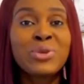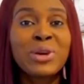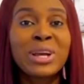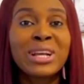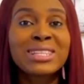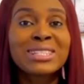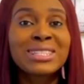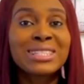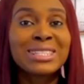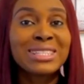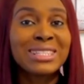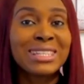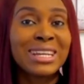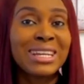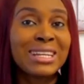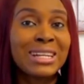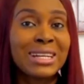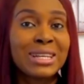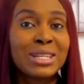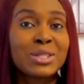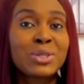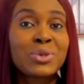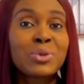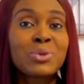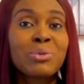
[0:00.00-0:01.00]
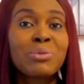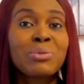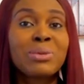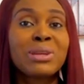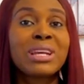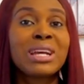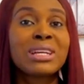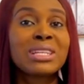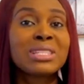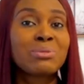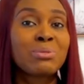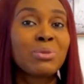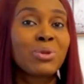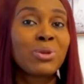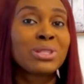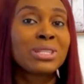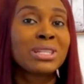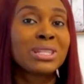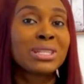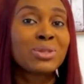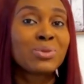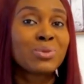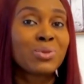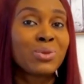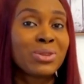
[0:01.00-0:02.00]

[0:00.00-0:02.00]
UX designers could make as much as